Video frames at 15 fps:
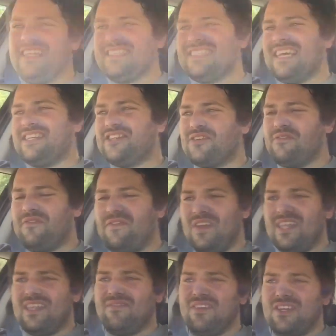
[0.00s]
It's such a good
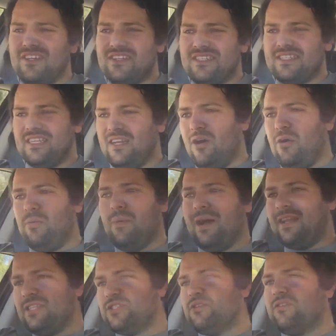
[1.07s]
feeling because the old
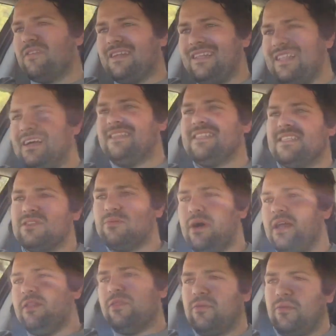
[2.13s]
one sort of clunked its
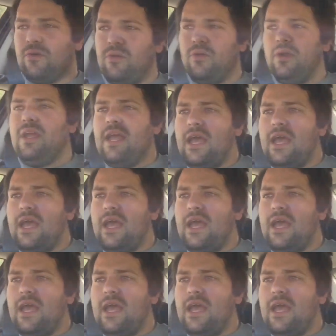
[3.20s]
way through.